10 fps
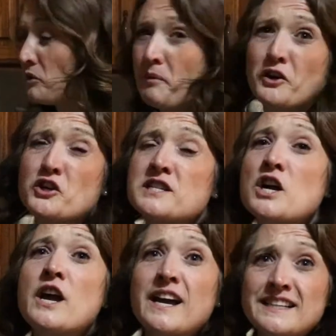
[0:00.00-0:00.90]
I mean, you're just
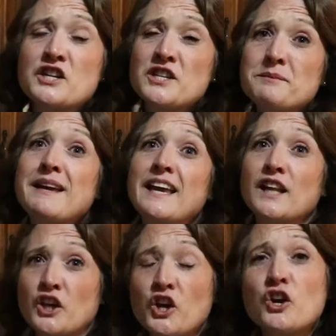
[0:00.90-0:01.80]
essentially making a
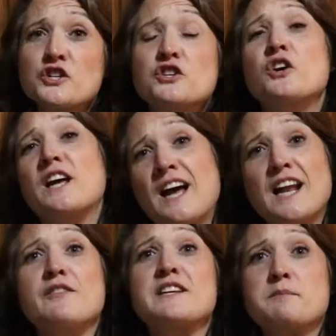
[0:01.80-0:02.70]
liqueur, so you can
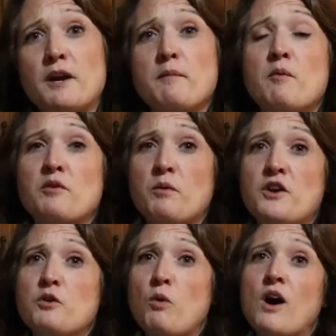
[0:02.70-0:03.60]
kind of experiment with what
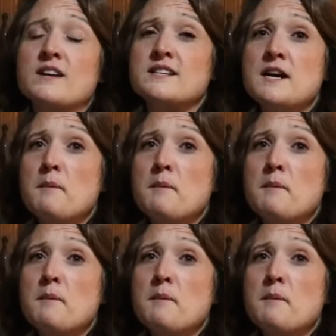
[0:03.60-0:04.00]
you want.